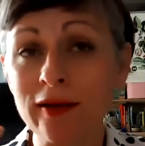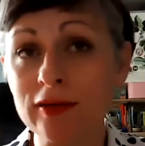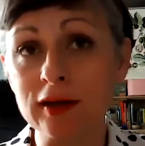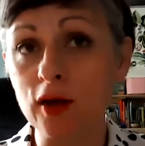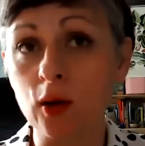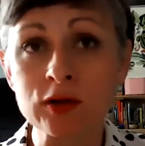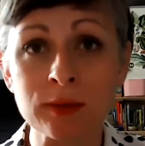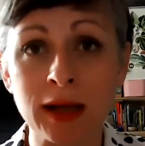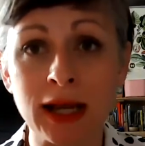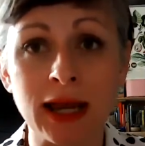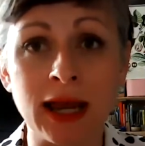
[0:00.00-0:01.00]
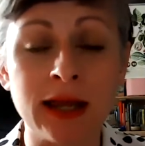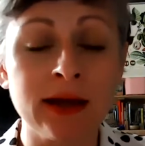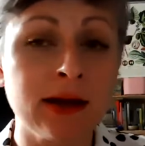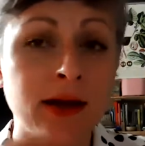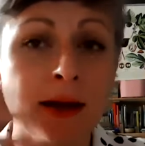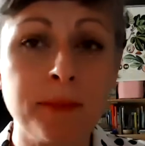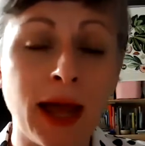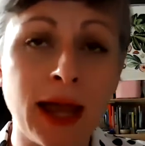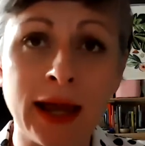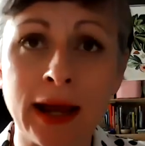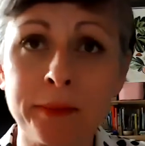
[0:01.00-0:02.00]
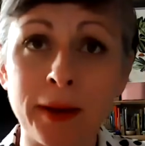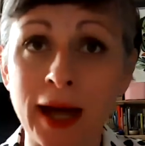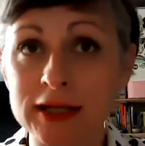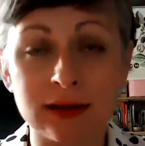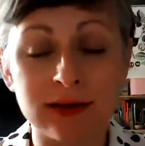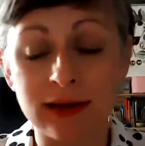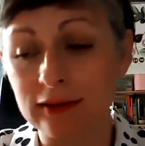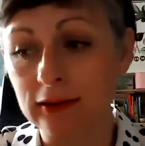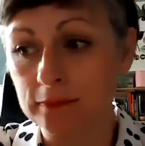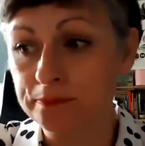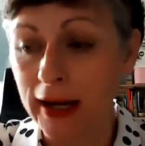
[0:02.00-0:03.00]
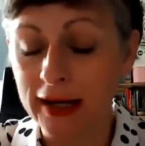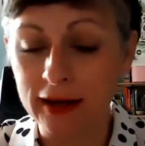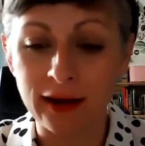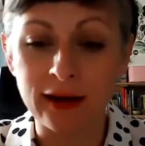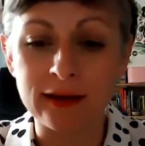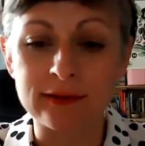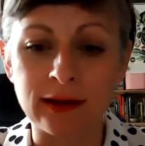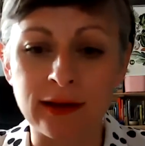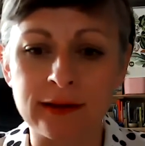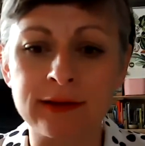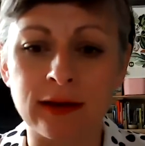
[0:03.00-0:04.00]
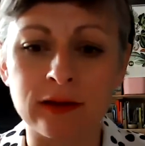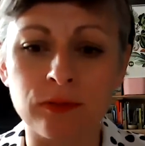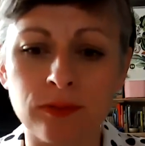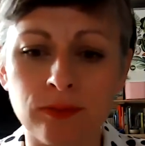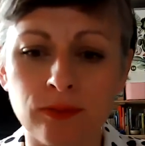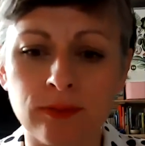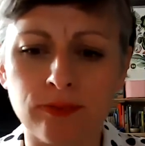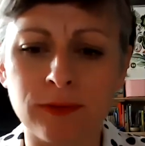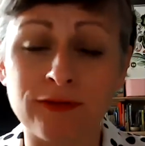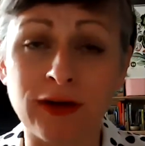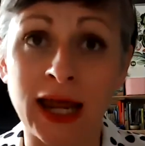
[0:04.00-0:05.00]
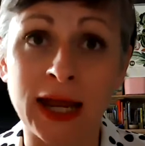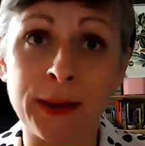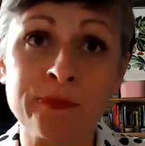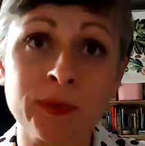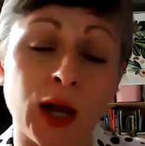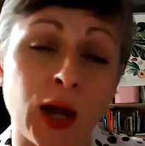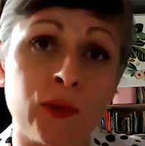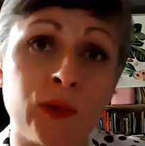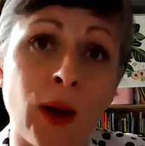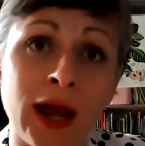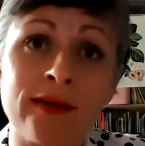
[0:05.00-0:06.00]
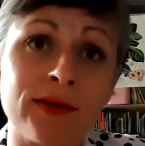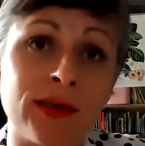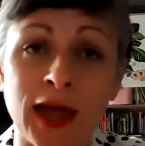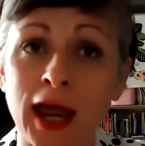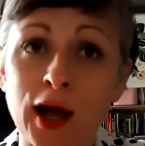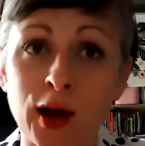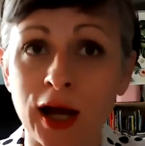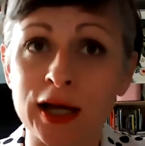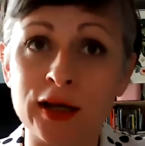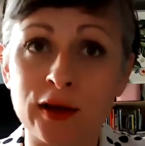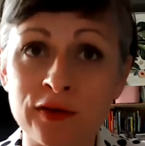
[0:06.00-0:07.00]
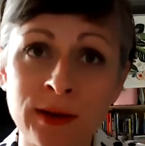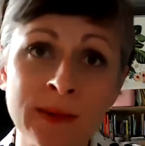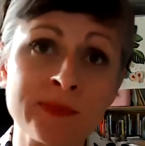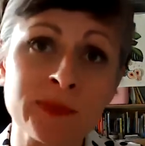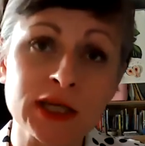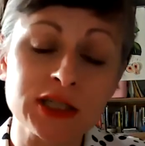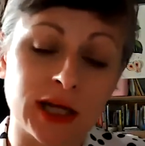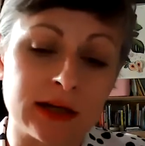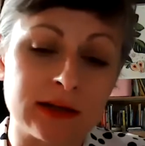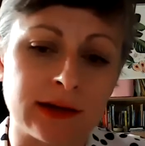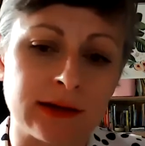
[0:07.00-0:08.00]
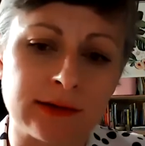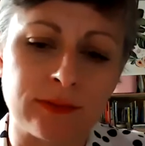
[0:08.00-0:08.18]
that is ultimately paying back to these billionaires in Silicon Valley and the ways that they are kind of changing